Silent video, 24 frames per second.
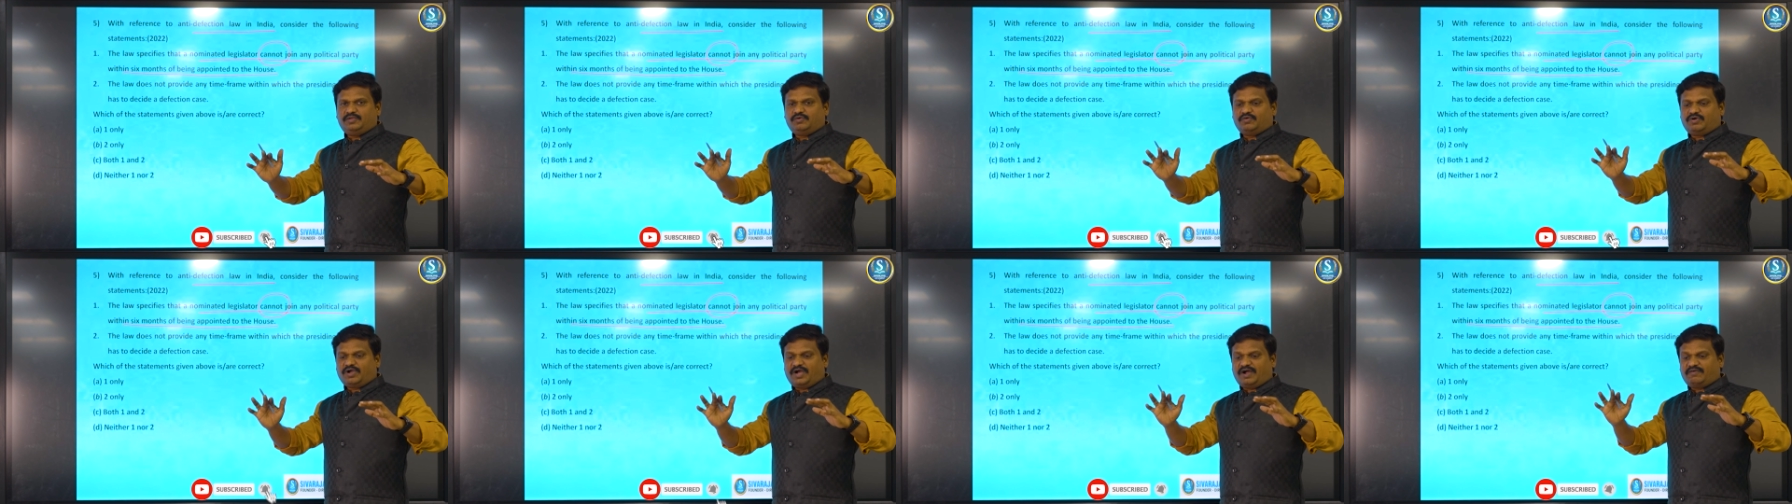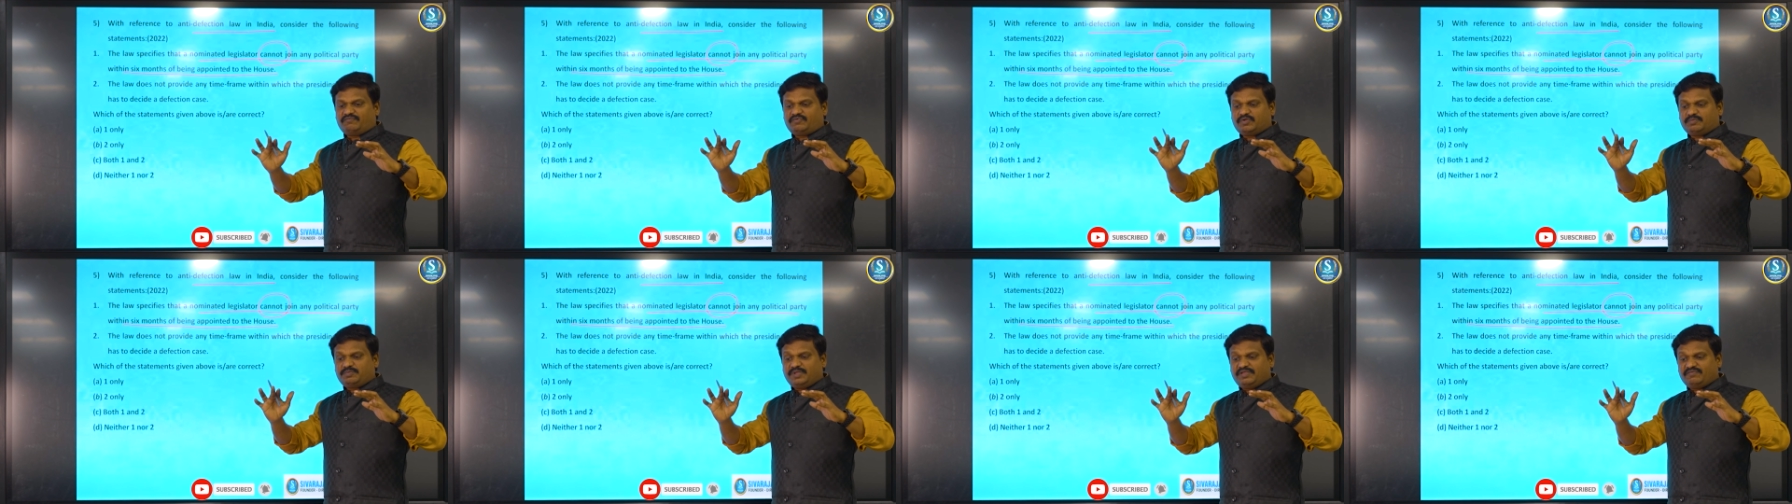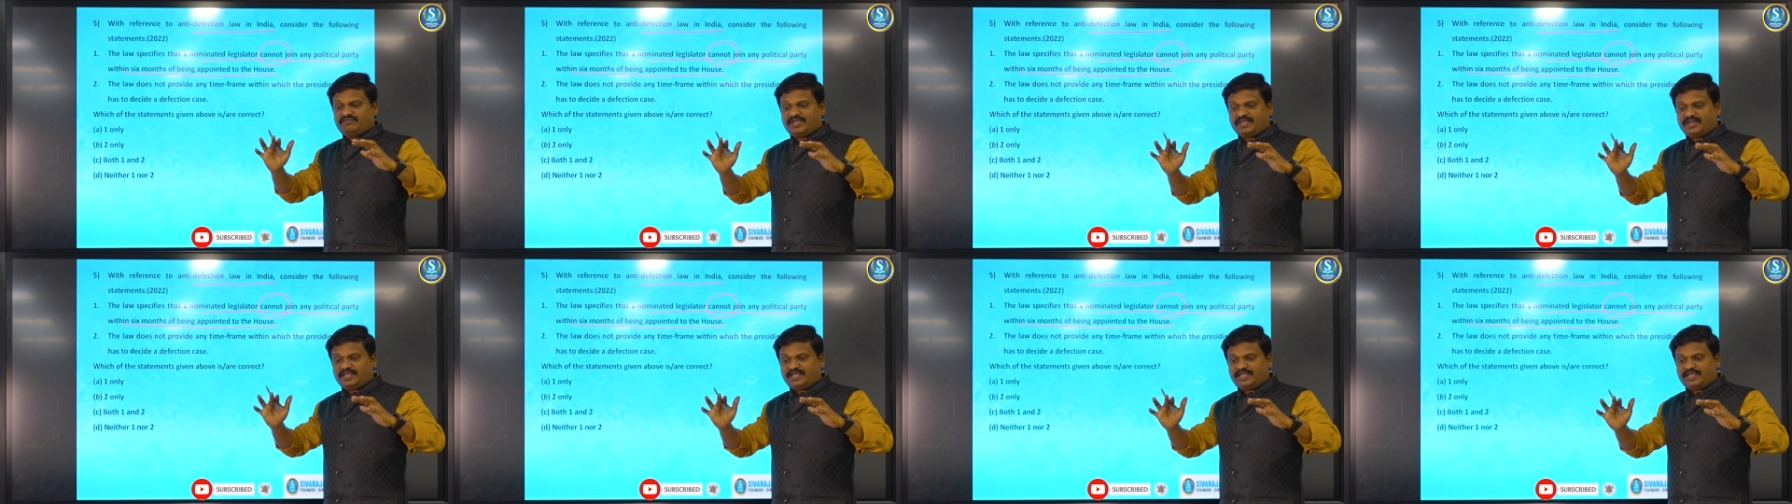You have to be
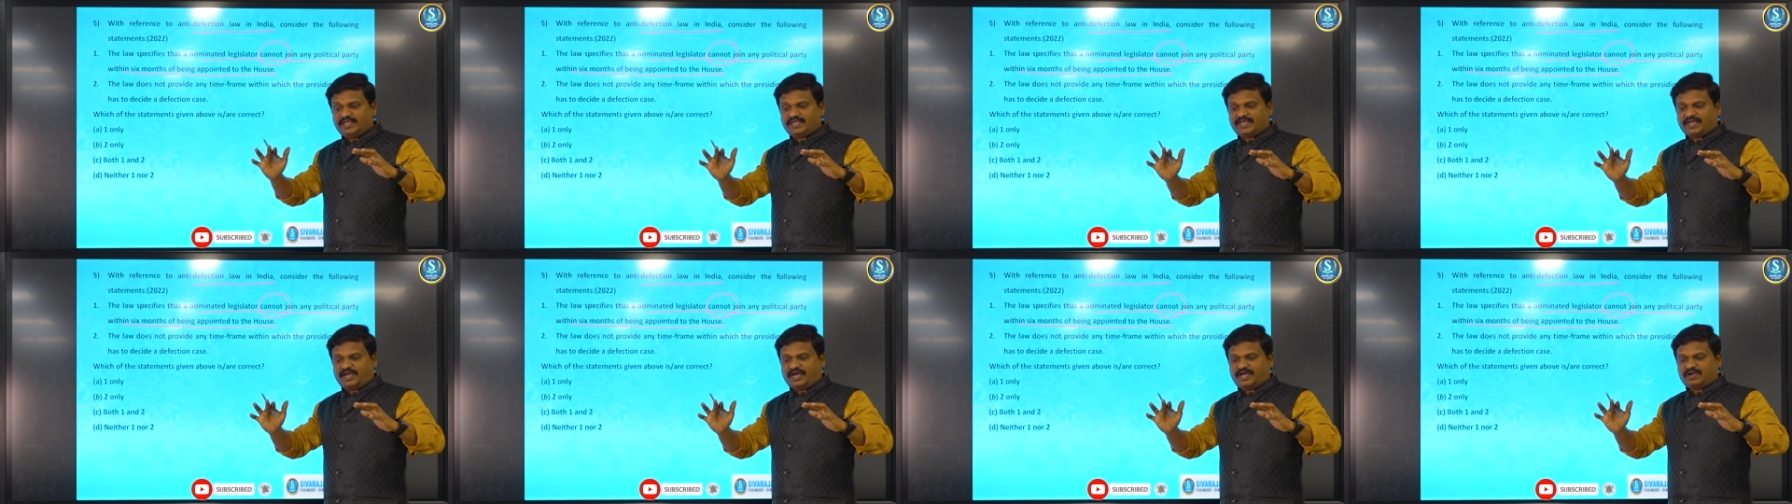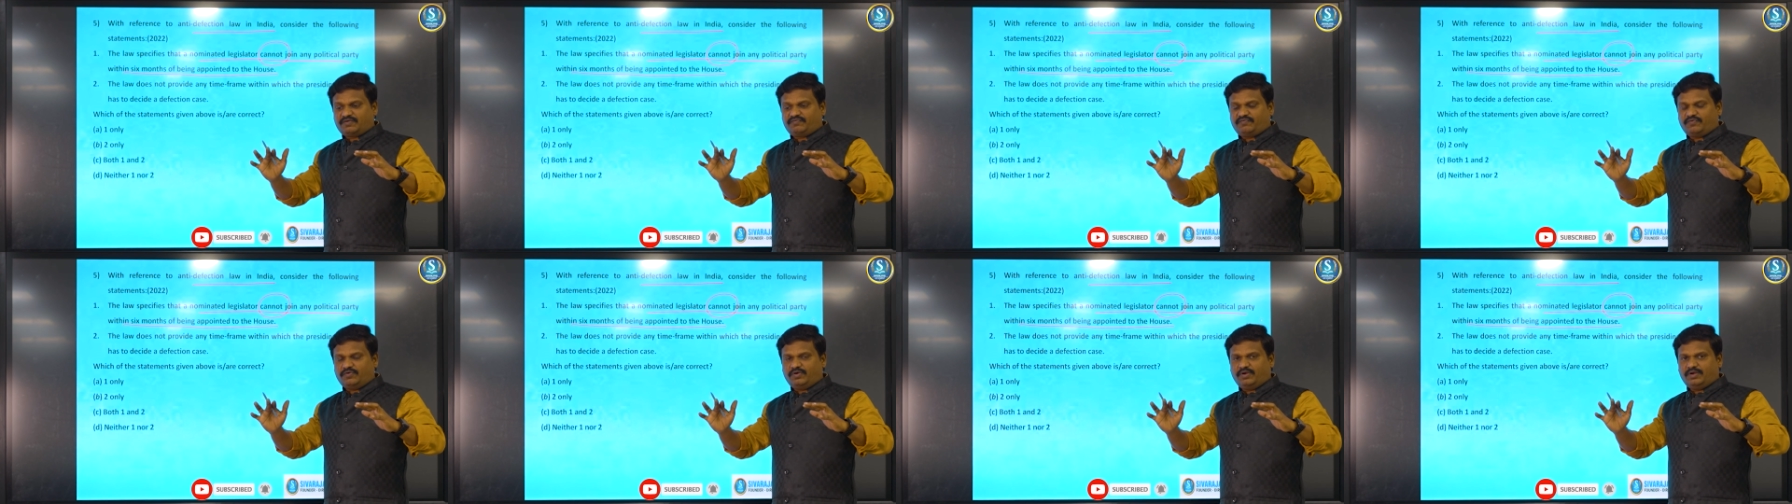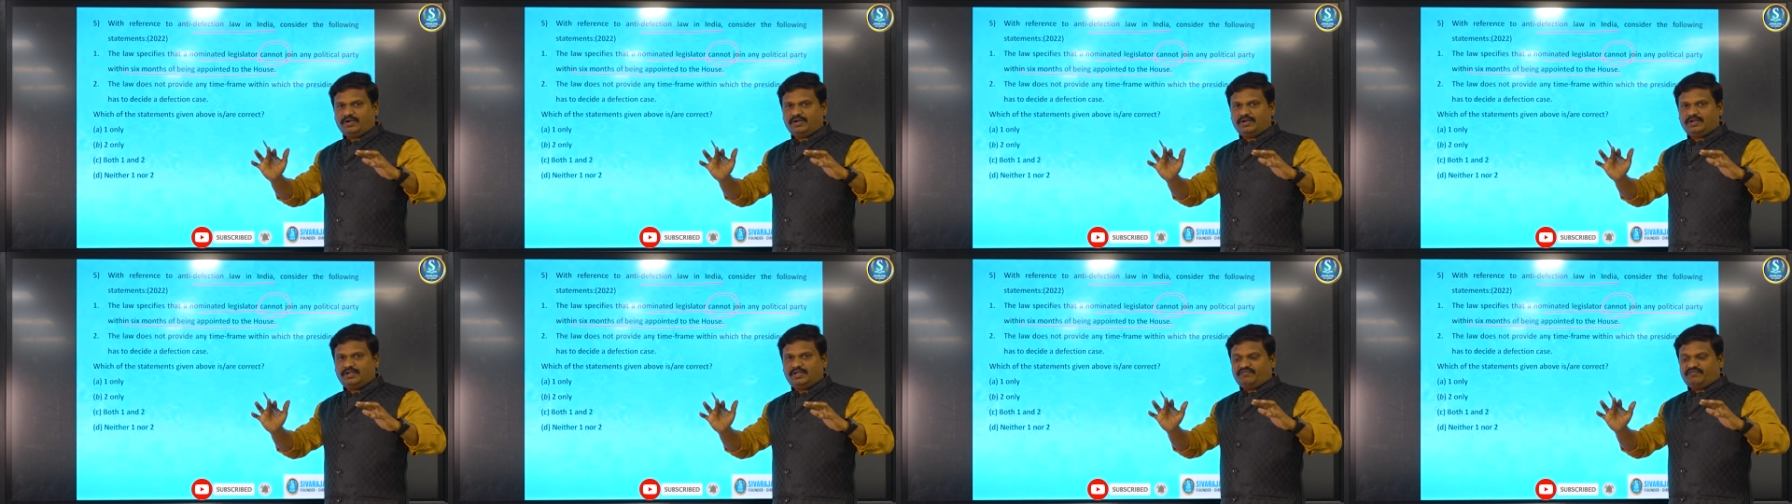very careful.